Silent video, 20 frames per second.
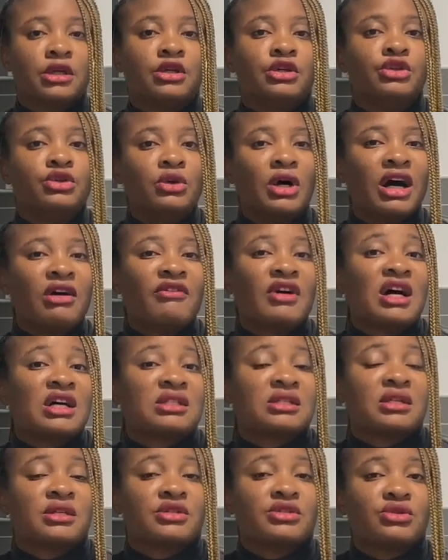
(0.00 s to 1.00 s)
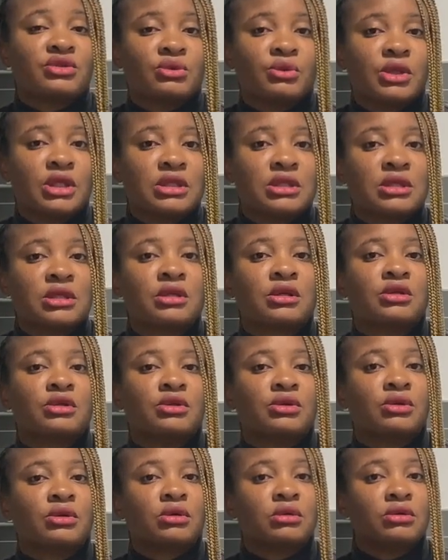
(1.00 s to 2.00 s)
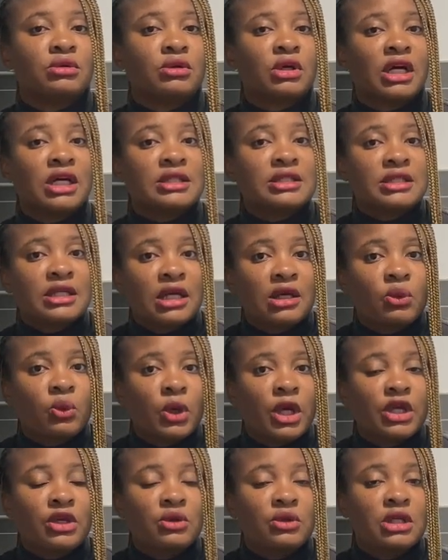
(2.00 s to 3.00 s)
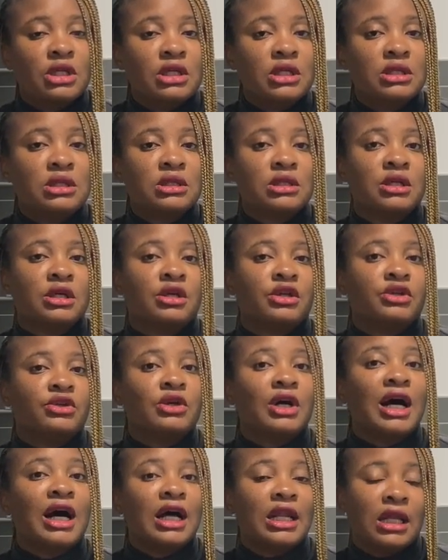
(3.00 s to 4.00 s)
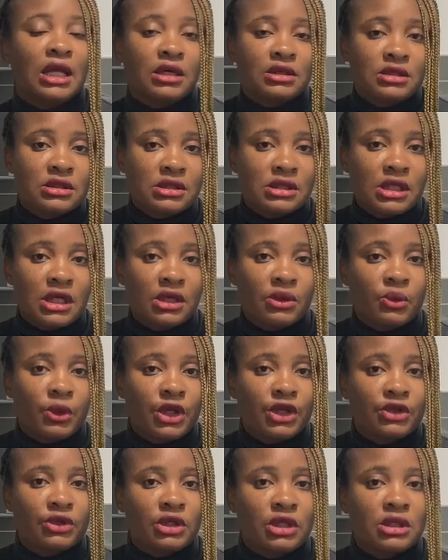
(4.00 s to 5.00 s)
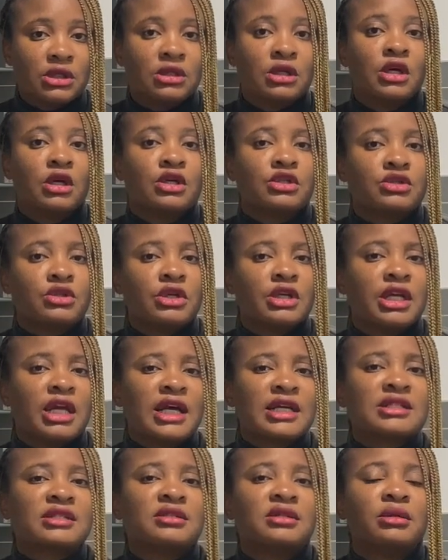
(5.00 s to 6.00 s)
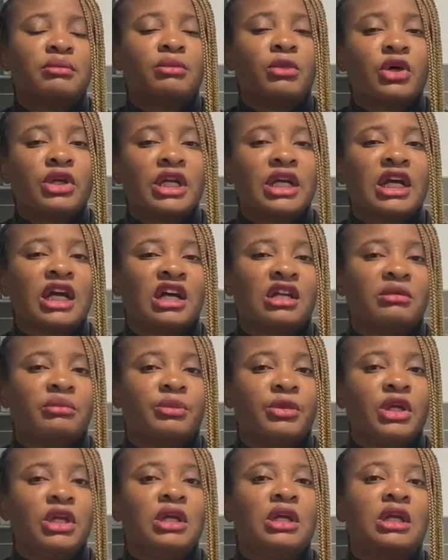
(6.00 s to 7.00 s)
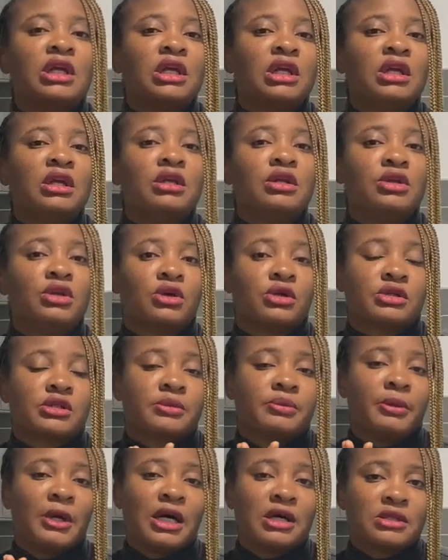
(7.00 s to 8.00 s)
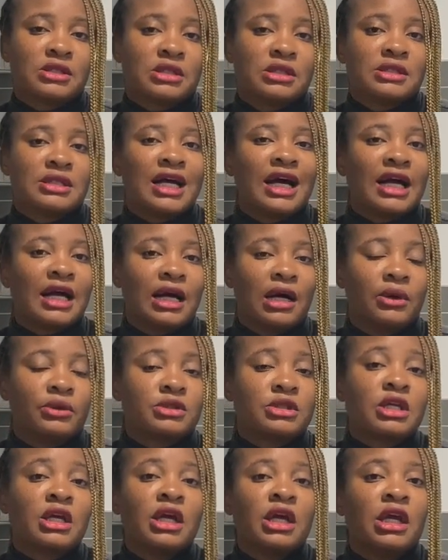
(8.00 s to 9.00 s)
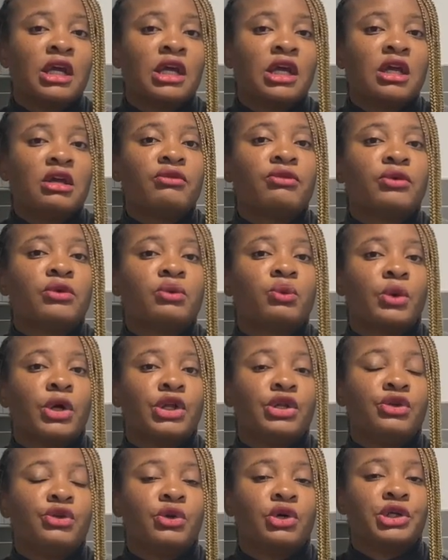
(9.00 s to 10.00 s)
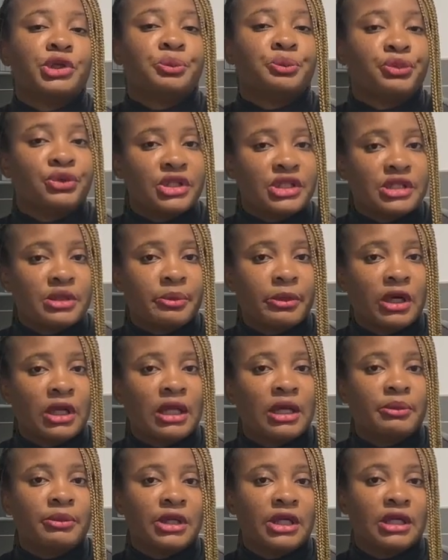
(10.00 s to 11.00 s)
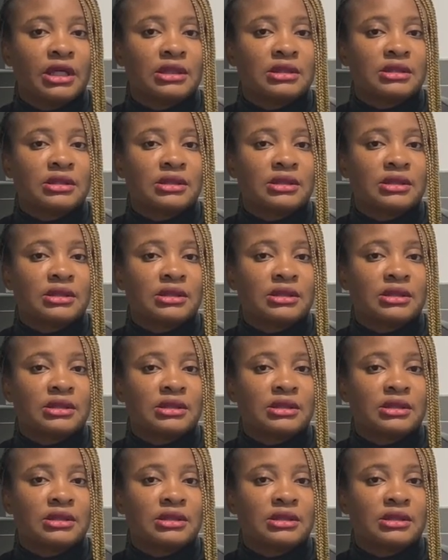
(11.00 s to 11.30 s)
You have access to it. You can take when you need. You are allowed to take when you need. So yes, the money can be in your spouse's account even when you are the principal applicant.